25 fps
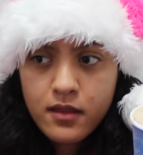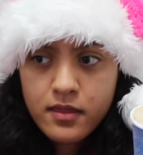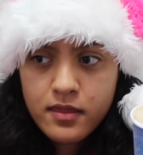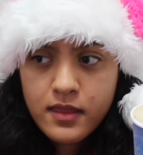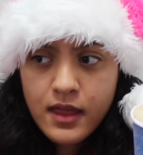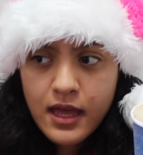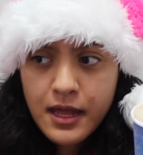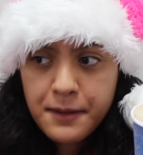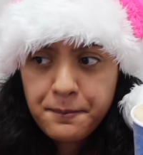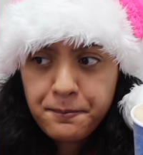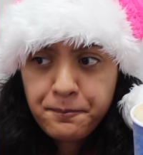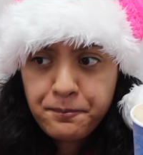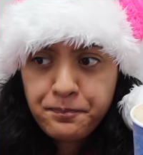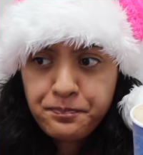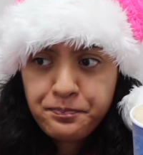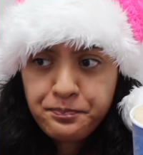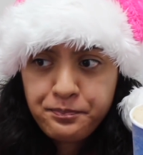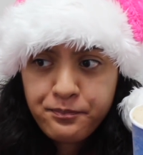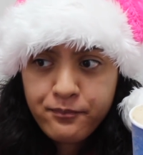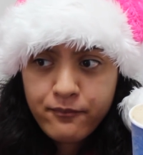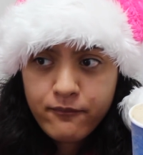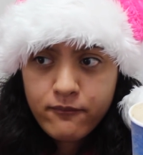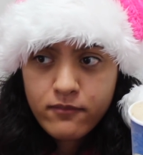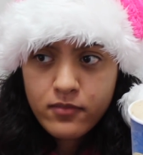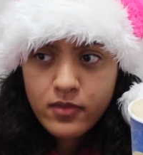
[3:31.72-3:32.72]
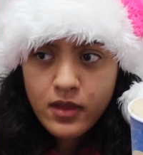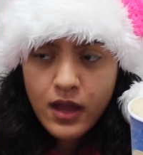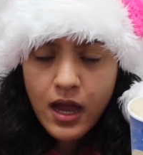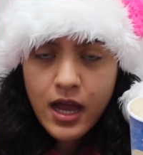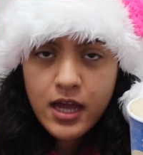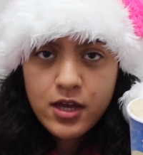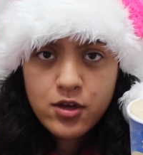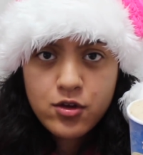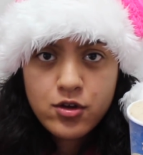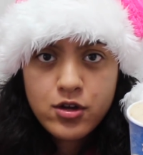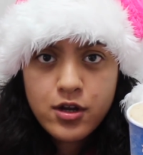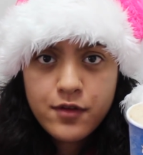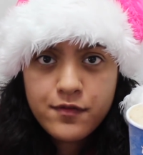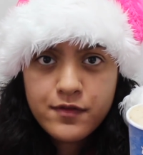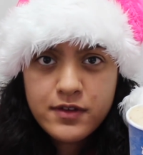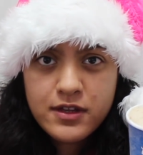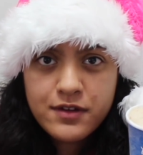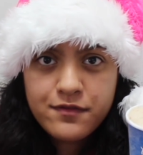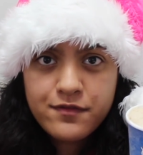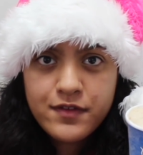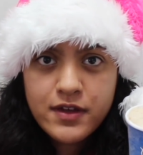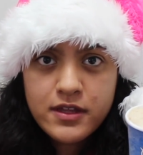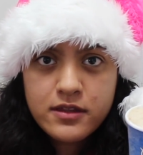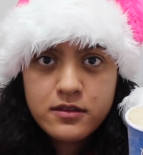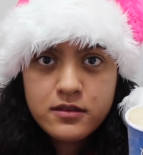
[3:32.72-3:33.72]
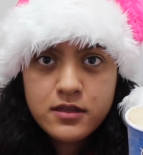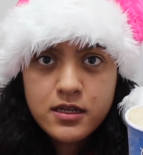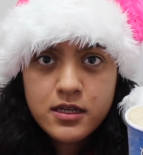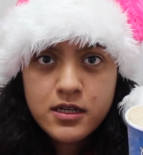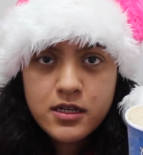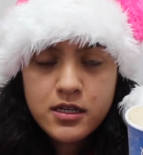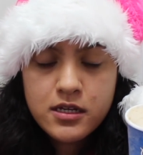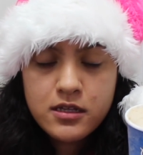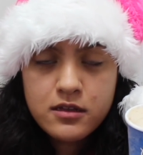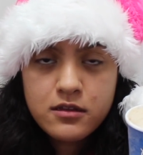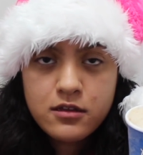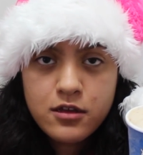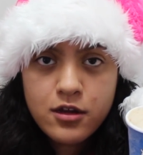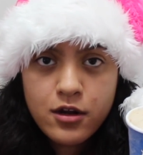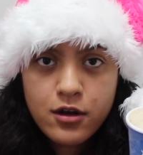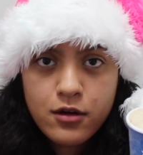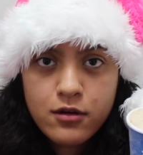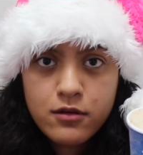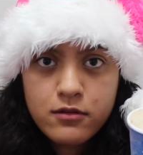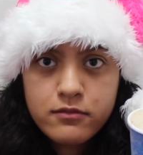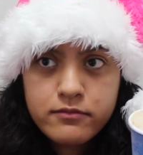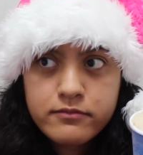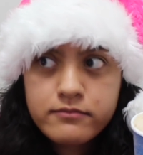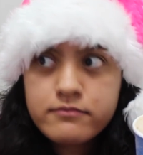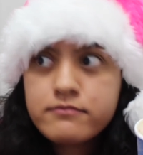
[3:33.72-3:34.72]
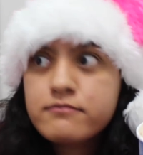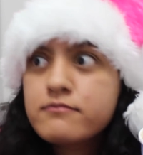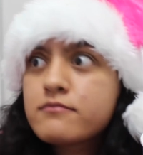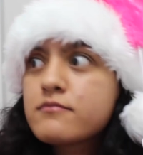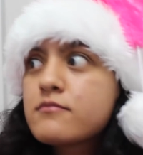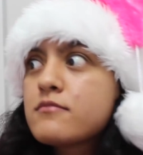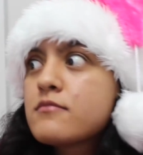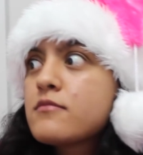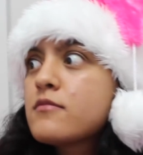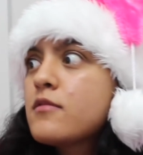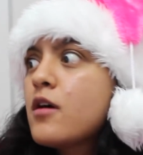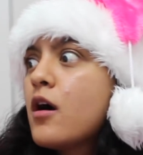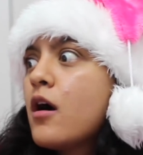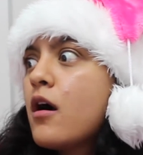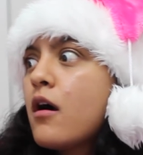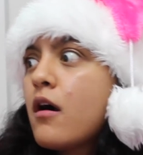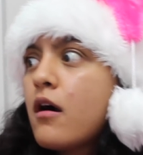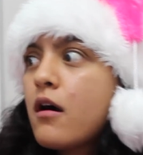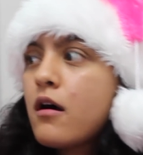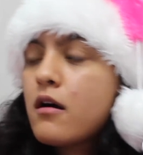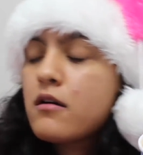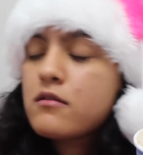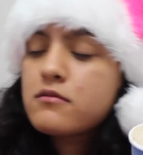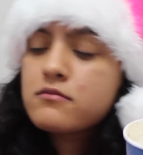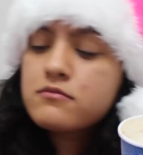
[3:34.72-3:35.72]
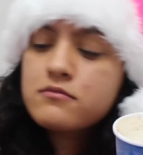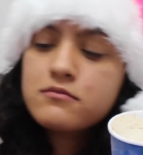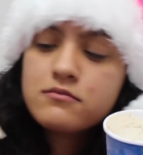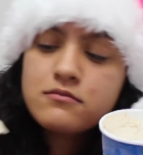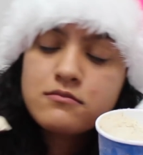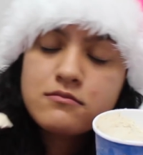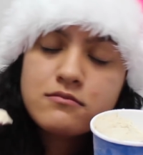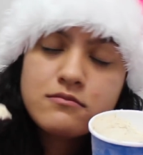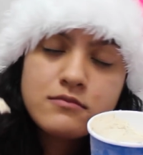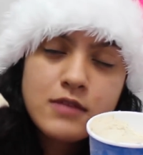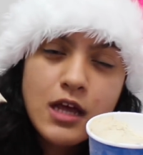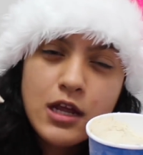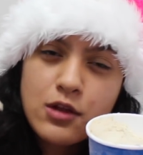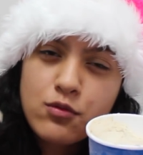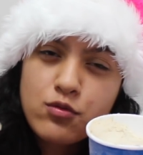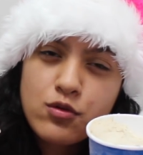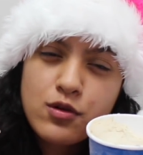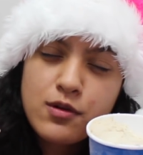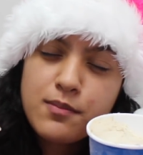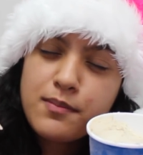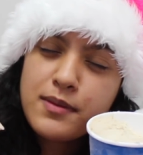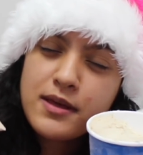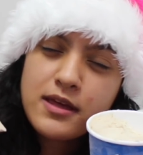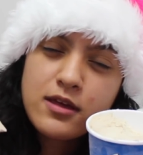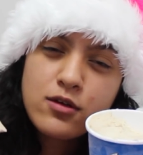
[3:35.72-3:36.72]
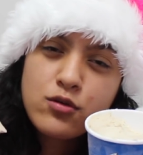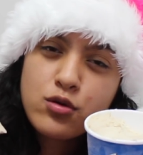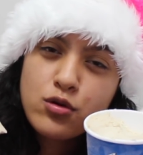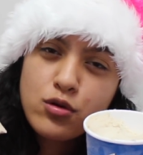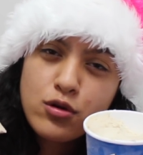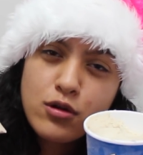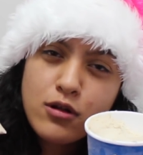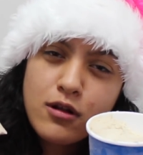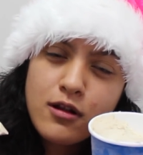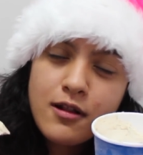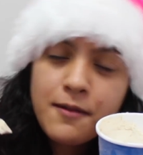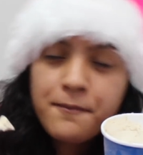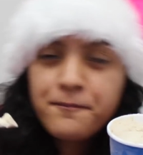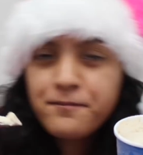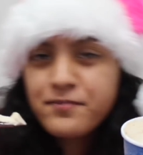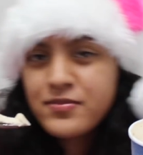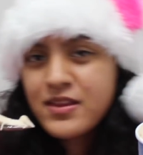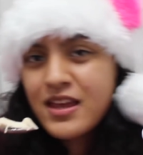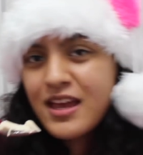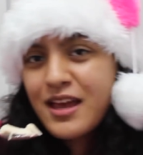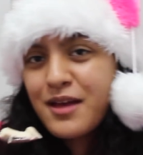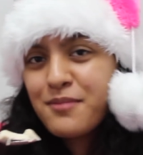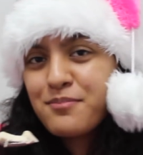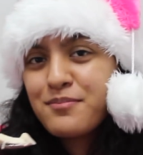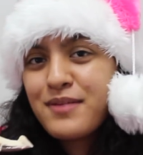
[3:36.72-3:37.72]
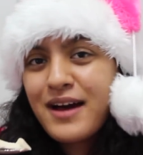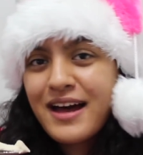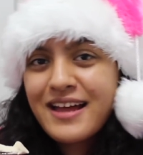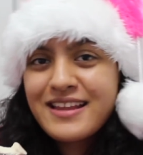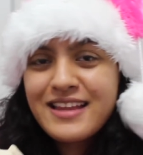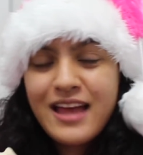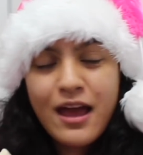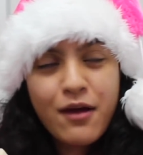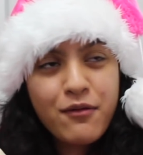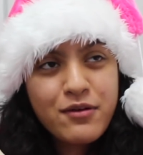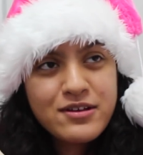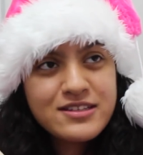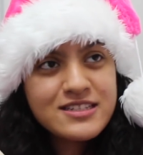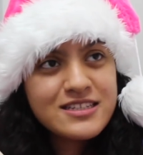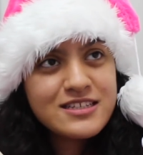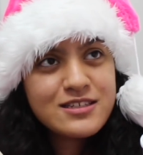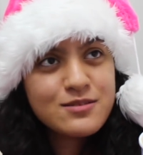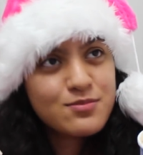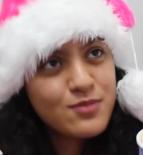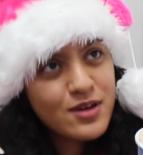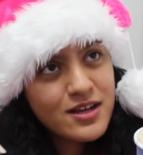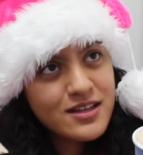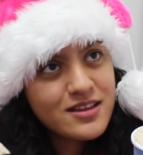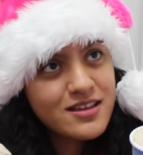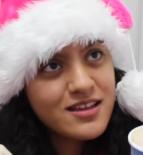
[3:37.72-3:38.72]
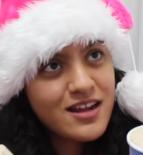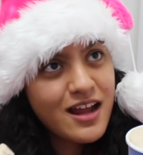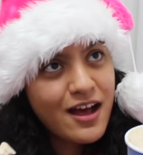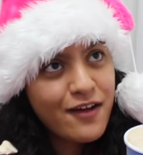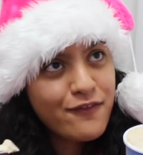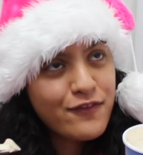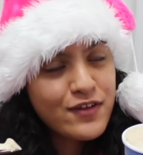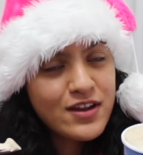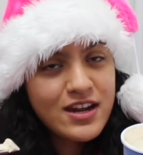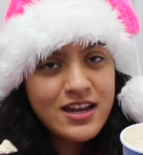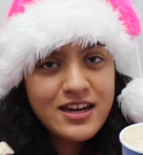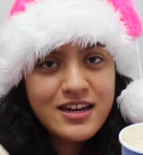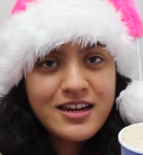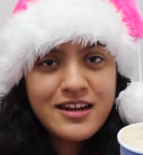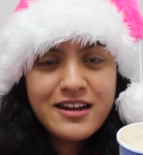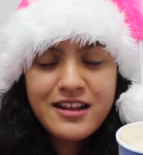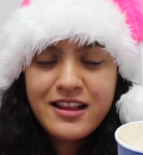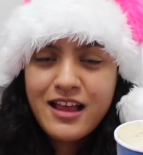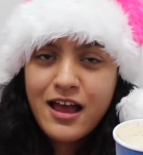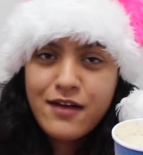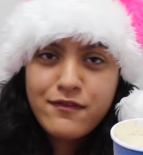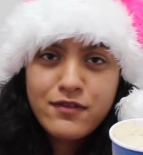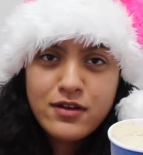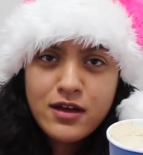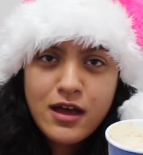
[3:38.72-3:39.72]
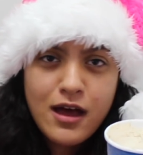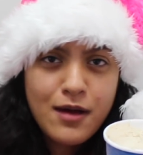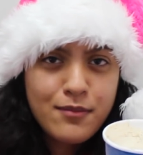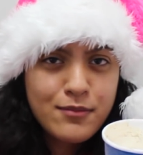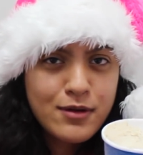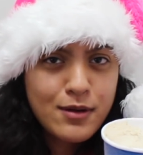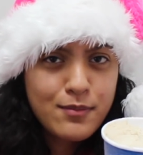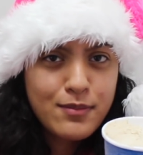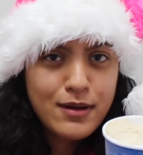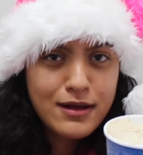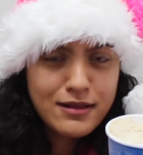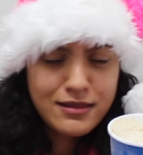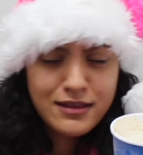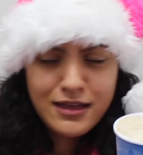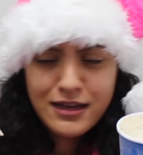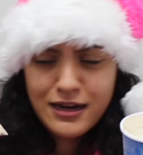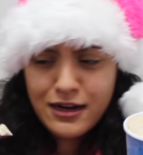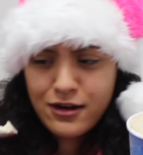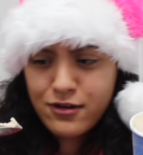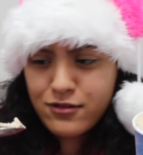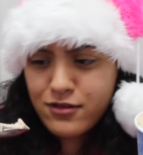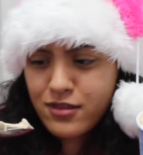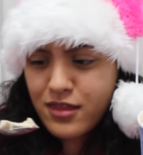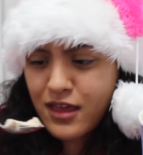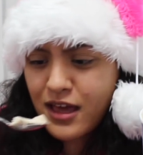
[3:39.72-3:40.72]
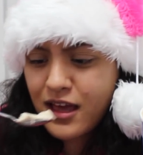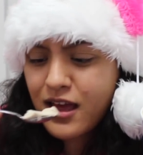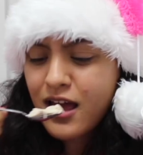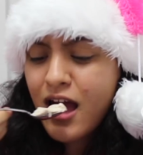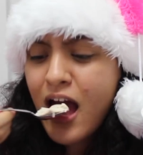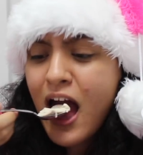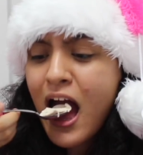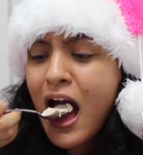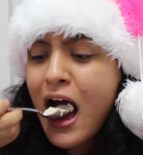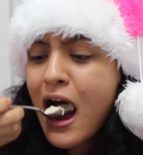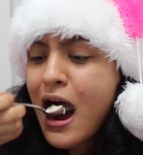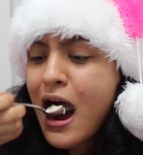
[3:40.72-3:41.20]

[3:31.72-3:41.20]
then I could have invented it, you know. Oh, that would be cool, but I wasn't smart enough and I didn't have a camera back then, I don't think.